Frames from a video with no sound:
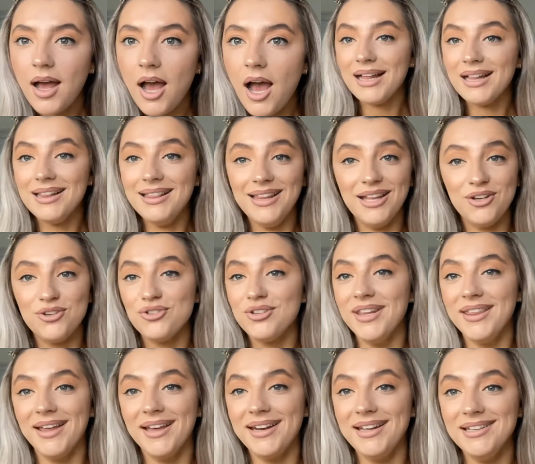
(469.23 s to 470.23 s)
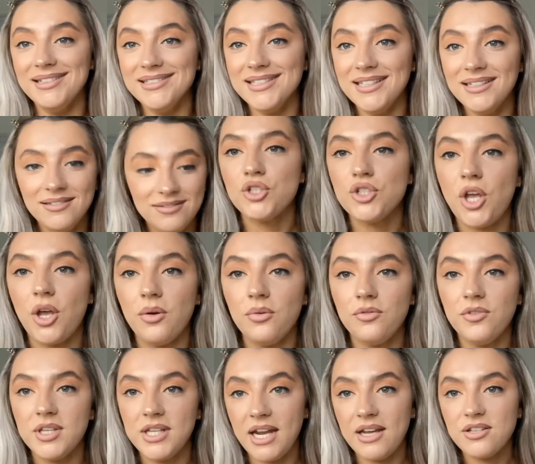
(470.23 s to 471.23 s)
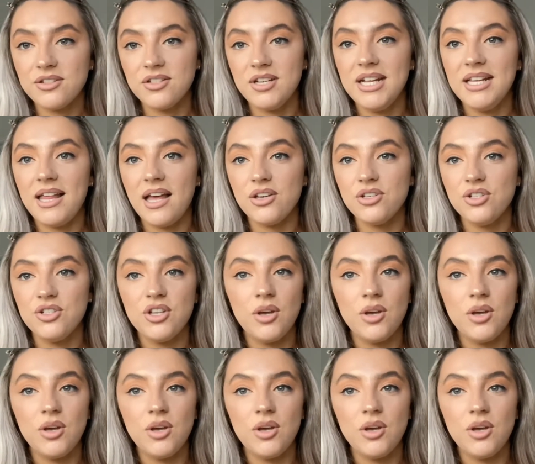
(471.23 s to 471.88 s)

Literally that easy. So for the next 3 lashes,